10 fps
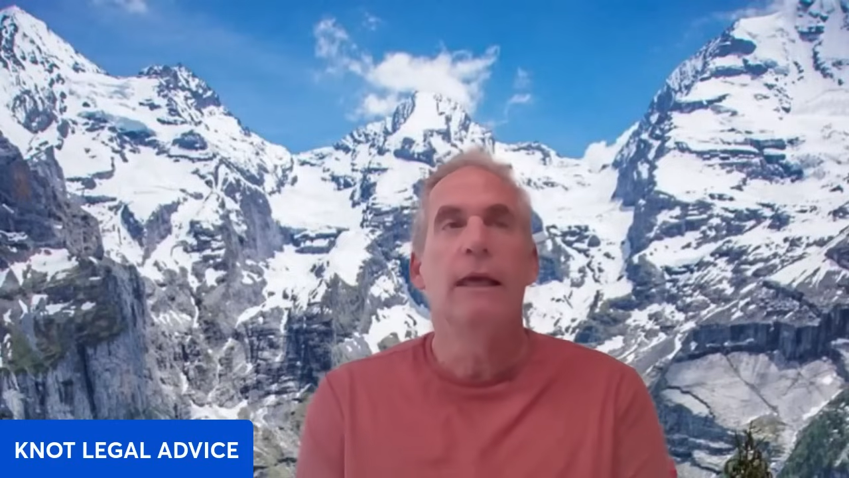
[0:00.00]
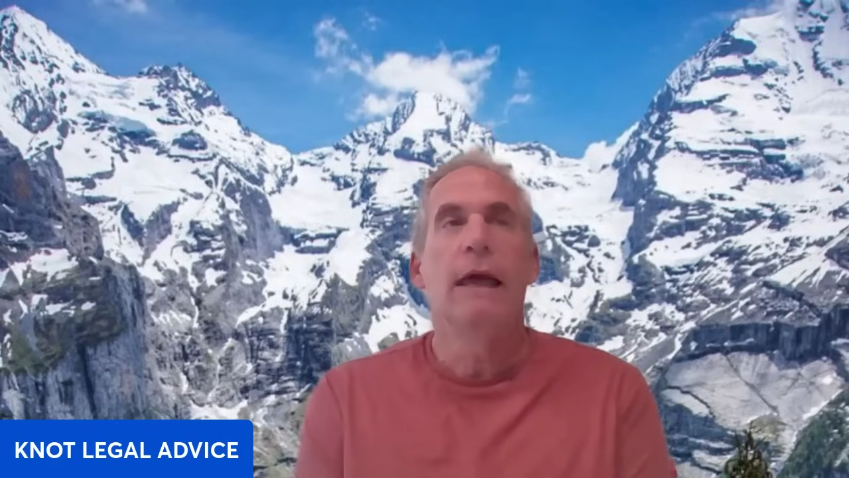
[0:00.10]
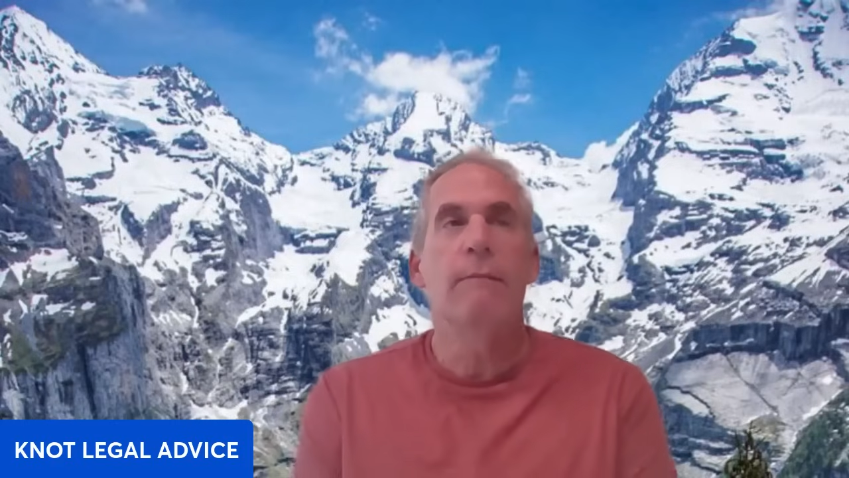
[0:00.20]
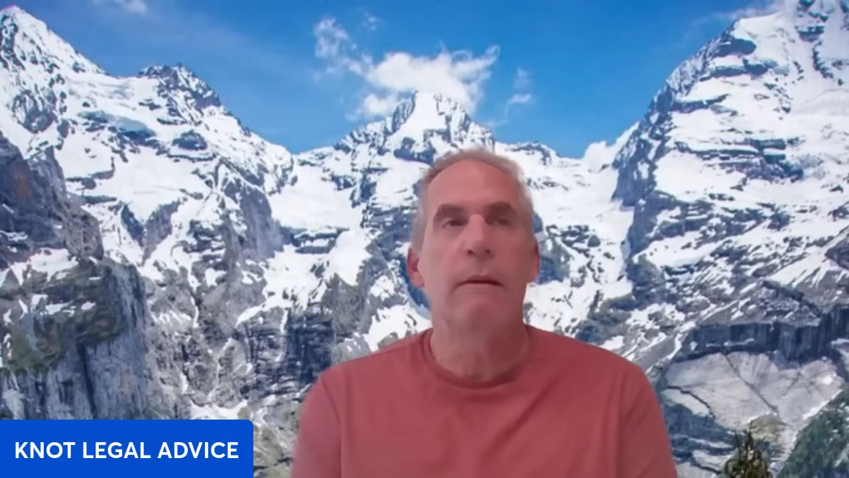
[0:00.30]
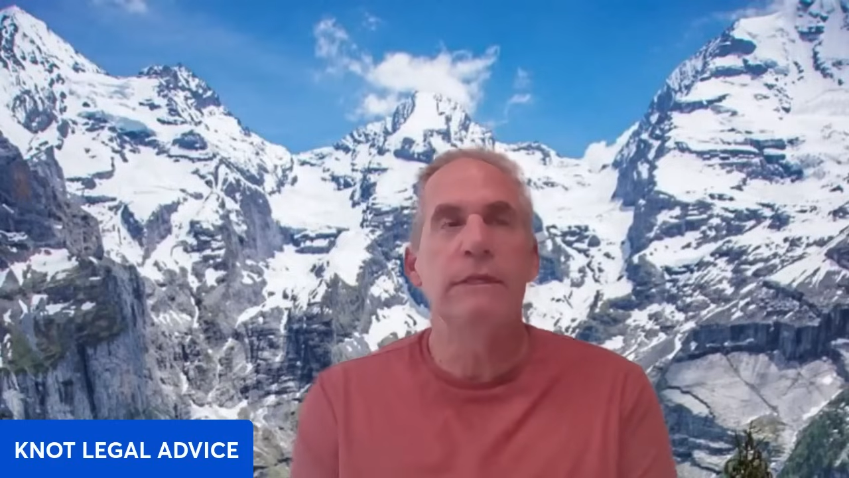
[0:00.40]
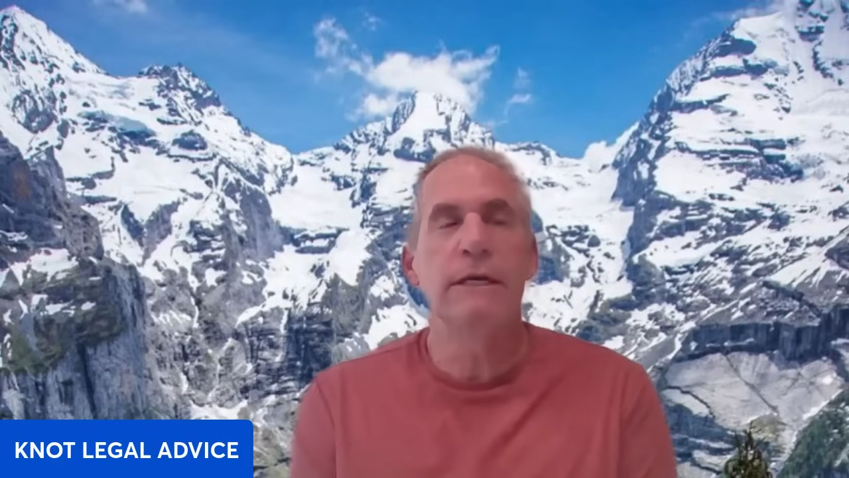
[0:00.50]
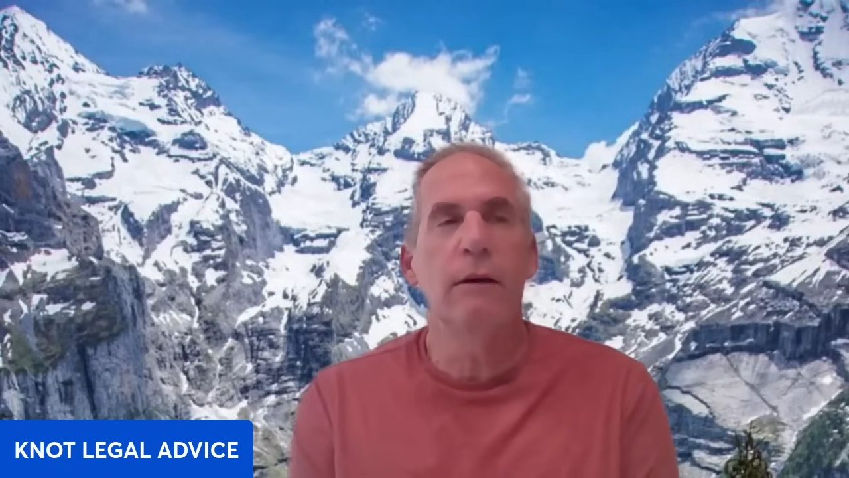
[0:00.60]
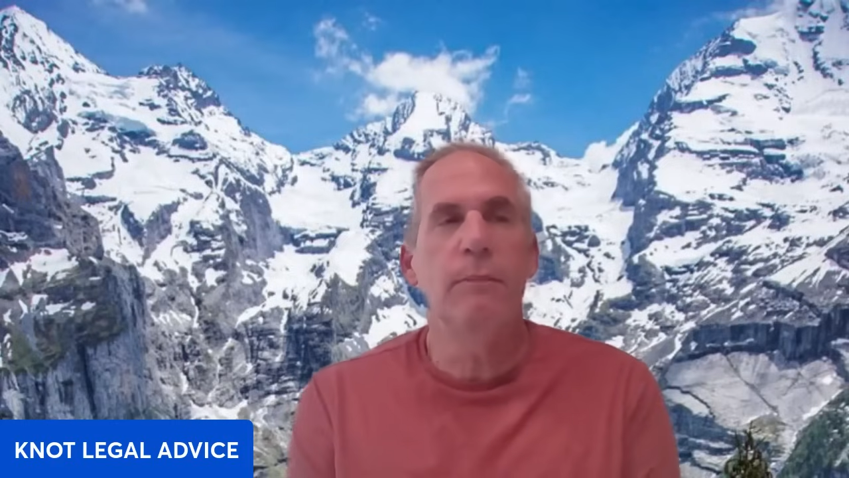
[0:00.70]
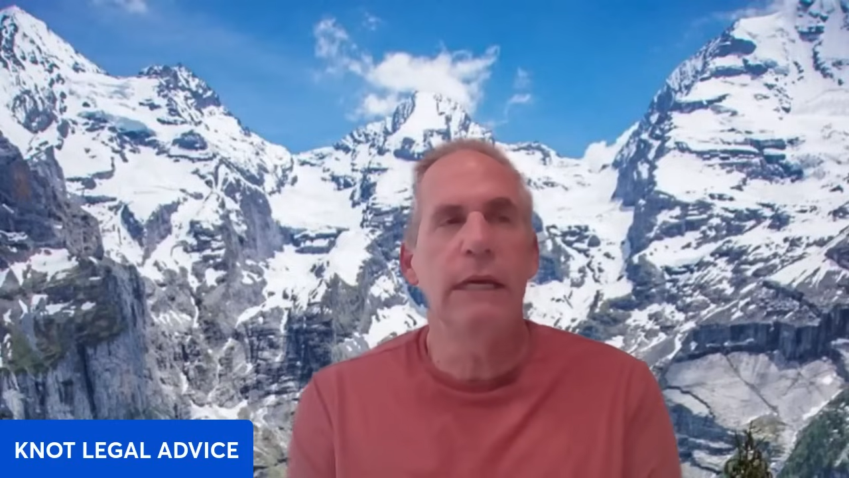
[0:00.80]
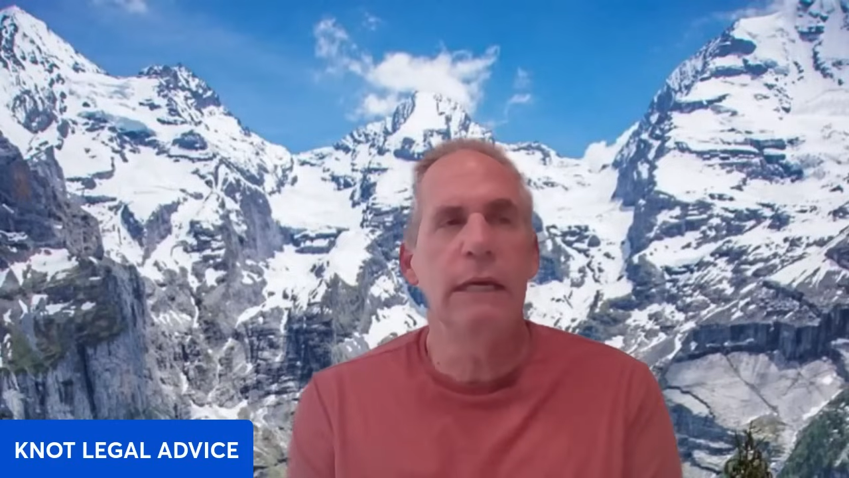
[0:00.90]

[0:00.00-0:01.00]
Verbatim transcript: MMTLP.